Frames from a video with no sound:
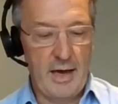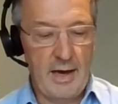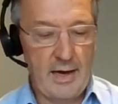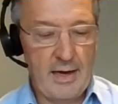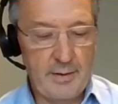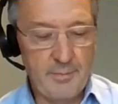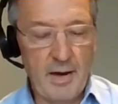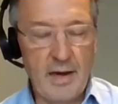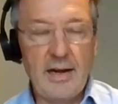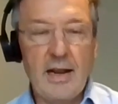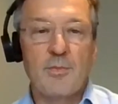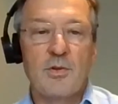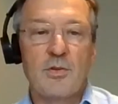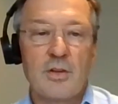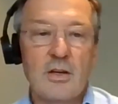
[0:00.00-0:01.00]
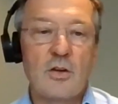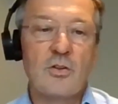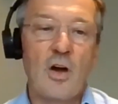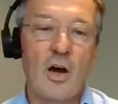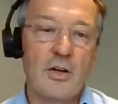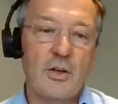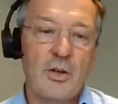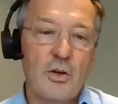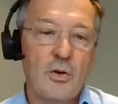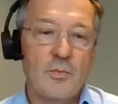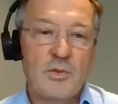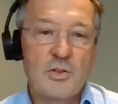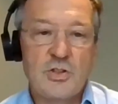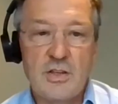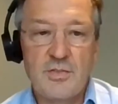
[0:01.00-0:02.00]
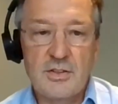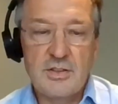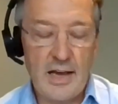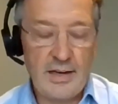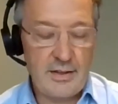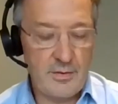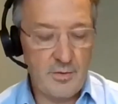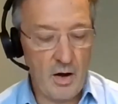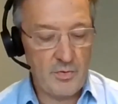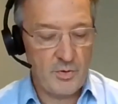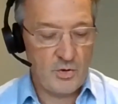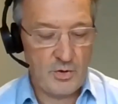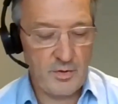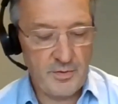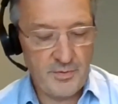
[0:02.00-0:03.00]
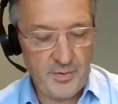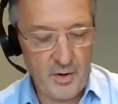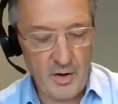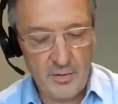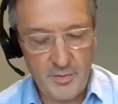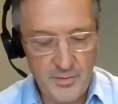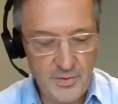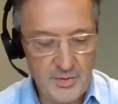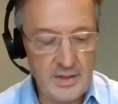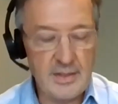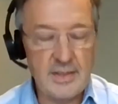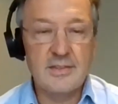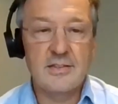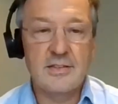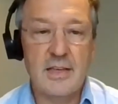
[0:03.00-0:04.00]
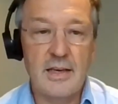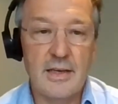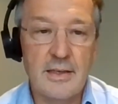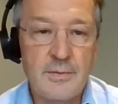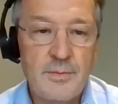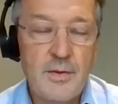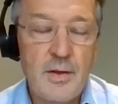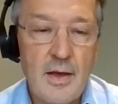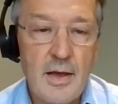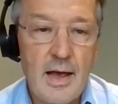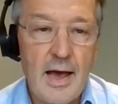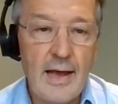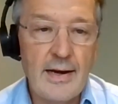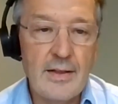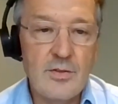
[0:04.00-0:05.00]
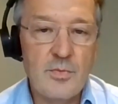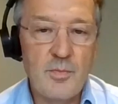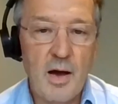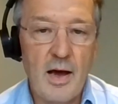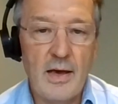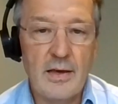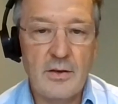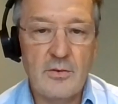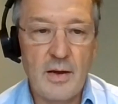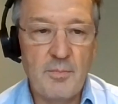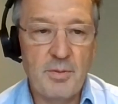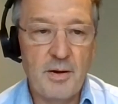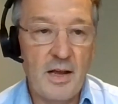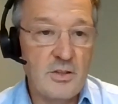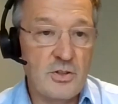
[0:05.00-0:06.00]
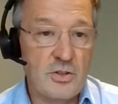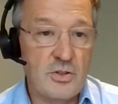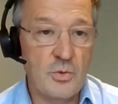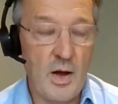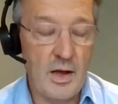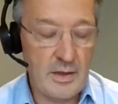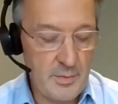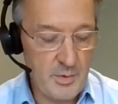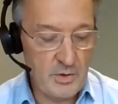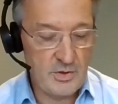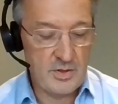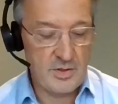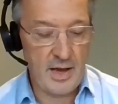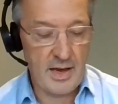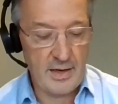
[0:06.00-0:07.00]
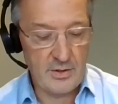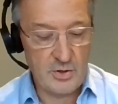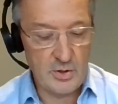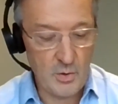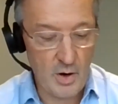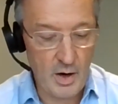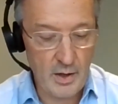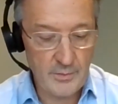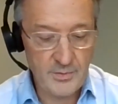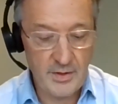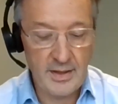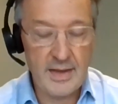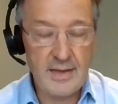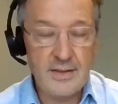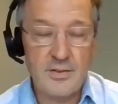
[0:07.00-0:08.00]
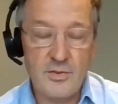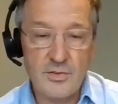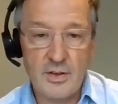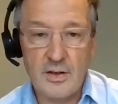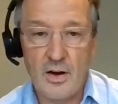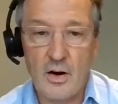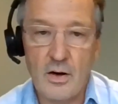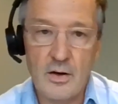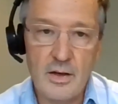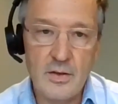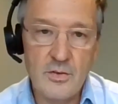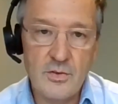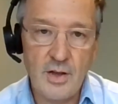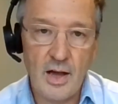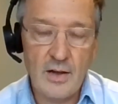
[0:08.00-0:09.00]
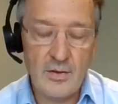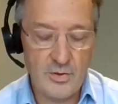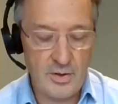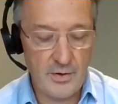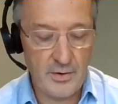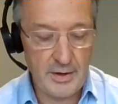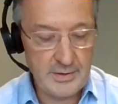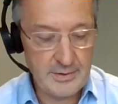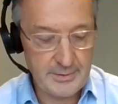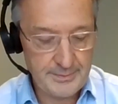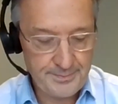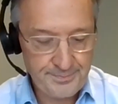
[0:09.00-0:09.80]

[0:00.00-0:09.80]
My name is Nick O'Donoghue. I'm the Chief Executive Officer of CDC, and it's my great pleasure to welcome you today to the latest in our Insight series.